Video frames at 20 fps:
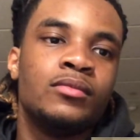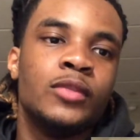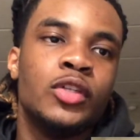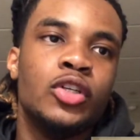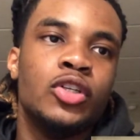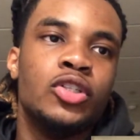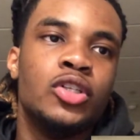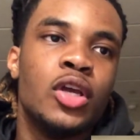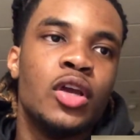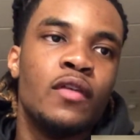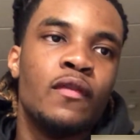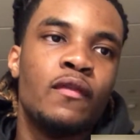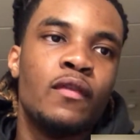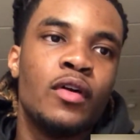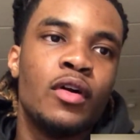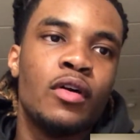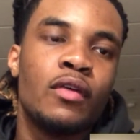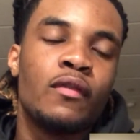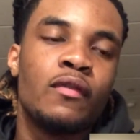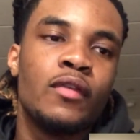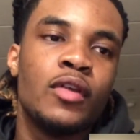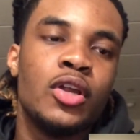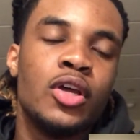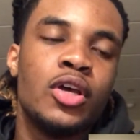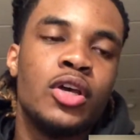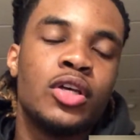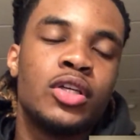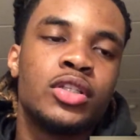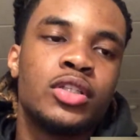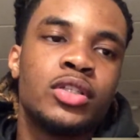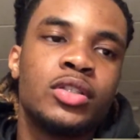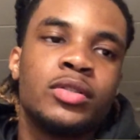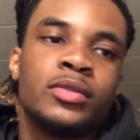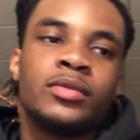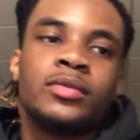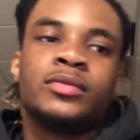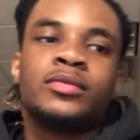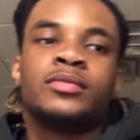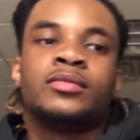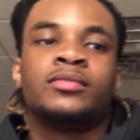DJ Funk Flex. G
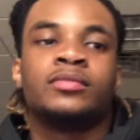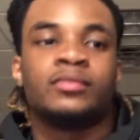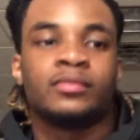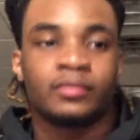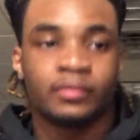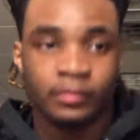Herbo.